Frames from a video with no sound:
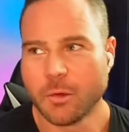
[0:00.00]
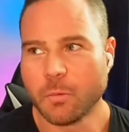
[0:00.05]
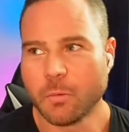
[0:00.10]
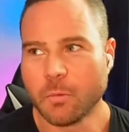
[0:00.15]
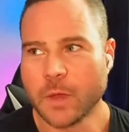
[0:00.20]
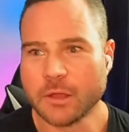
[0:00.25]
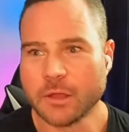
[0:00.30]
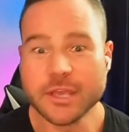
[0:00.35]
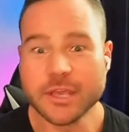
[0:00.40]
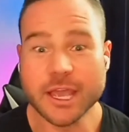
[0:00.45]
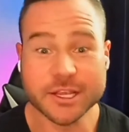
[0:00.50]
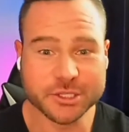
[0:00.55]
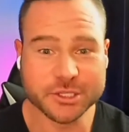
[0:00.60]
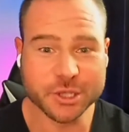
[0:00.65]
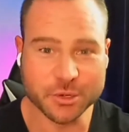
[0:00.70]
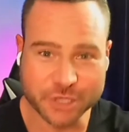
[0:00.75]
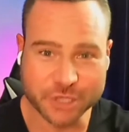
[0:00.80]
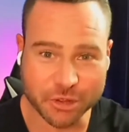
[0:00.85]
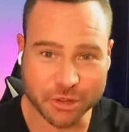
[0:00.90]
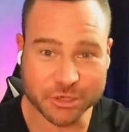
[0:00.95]
While yes,
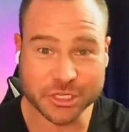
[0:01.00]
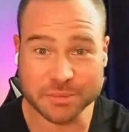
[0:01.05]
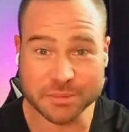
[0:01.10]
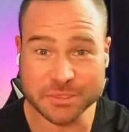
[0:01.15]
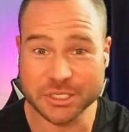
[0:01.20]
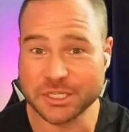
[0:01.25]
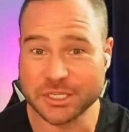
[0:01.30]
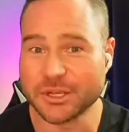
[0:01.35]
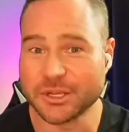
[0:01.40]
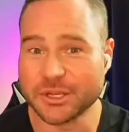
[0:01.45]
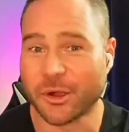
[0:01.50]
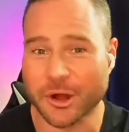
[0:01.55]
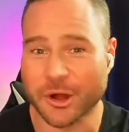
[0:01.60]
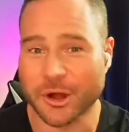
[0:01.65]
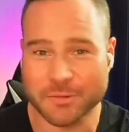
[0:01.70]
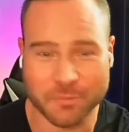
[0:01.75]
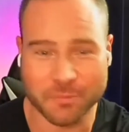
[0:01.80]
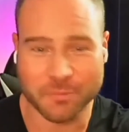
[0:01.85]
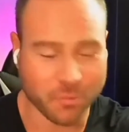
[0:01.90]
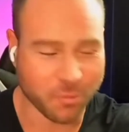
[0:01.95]
those other substances
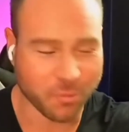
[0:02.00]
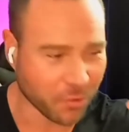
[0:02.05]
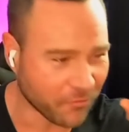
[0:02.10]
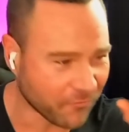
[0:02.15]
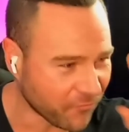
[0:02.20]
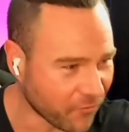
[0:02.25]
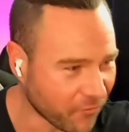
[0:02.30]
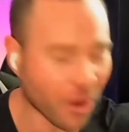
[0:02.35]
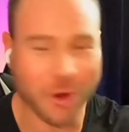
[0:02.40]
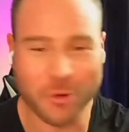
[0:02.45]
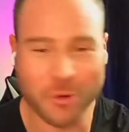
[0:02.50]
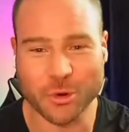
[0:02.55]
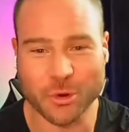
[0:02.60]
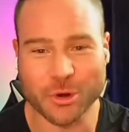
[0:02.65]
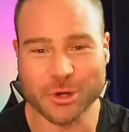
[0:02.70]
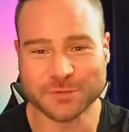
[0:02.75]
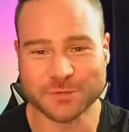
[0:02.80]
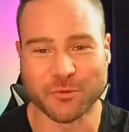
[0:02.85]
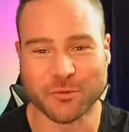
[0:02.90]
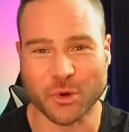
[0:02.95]
are far
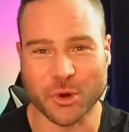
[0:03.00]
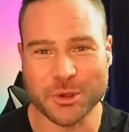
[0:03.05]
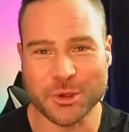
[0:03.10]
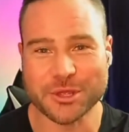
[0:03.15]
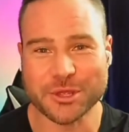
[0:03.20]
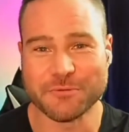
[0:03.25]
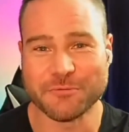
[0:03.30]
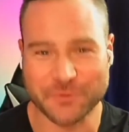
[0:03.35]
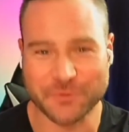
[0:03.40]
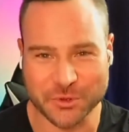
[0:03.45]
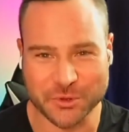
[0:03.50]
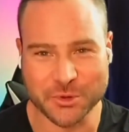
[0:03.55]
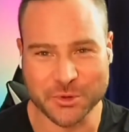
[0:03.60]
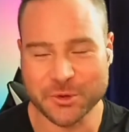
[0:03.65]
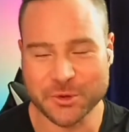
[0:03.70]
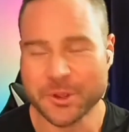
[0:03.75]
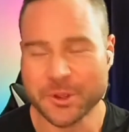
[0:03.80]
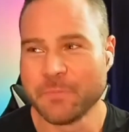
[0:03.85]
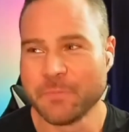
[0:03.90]
worse for you than food,